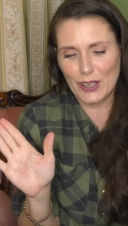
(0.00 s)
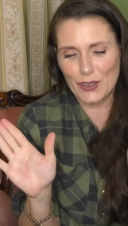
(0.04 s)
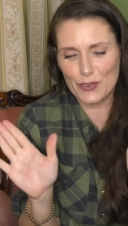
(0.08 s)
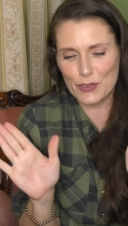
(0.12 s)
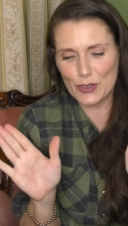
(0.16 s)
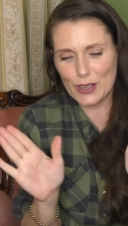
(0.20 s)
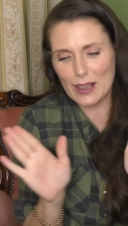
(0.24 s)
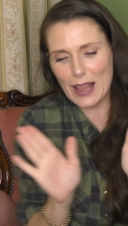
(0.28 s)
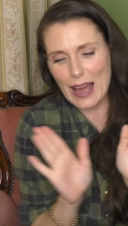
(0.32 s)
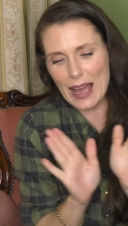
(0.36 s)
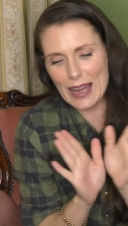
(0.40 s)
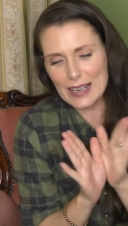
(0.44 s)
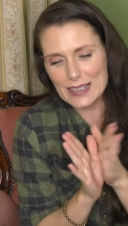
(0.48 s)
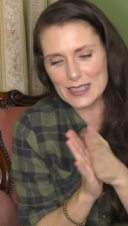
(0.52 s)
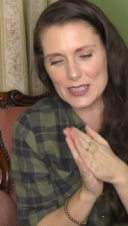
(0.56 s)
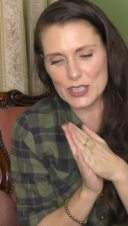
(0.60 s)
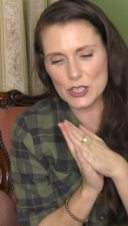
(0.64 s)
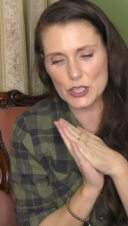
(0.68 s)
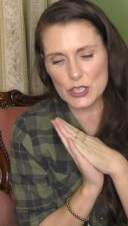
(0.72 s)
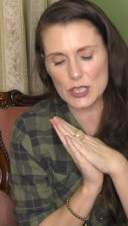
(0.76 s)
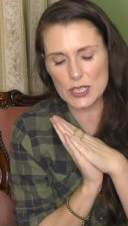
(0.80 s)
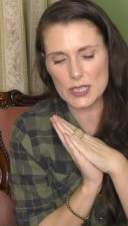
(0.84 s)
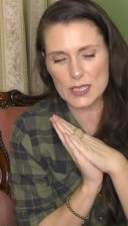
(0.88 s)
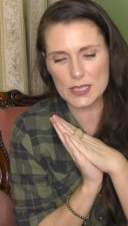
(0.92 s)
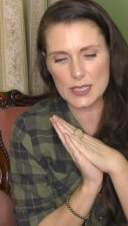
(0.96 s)
to relax
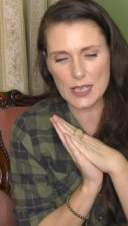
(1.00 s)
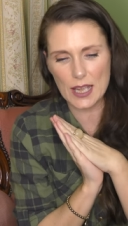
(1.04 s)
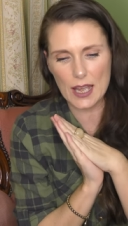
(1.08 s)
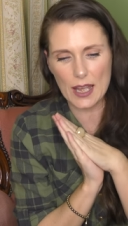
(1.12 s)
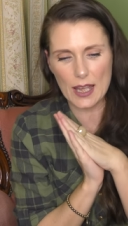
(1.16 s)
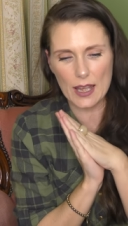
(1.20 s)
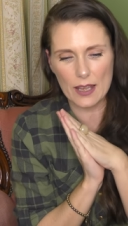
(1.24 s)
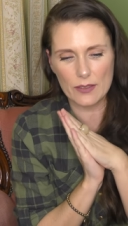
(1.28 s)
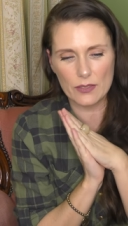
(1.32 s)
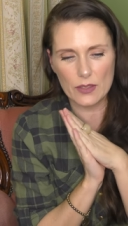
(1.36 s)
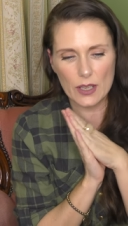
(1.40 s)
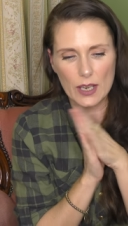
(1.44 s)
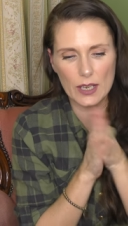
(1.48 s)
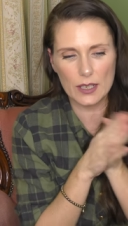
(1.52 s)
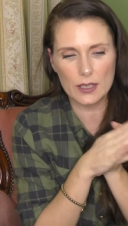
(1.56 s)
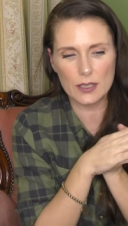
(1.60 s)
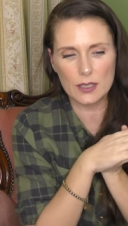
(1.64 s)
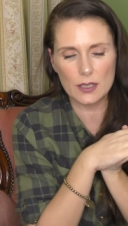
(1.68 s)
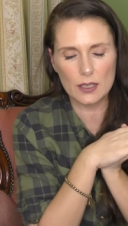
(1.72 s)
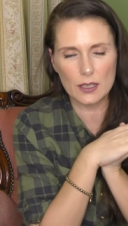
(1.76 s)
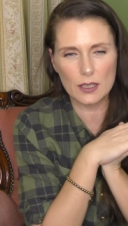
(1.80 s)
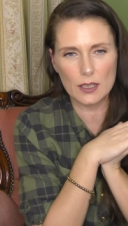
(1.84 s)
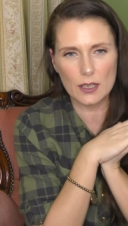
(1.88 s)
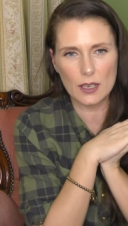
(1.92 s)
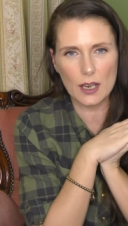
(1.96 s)
and just sit and then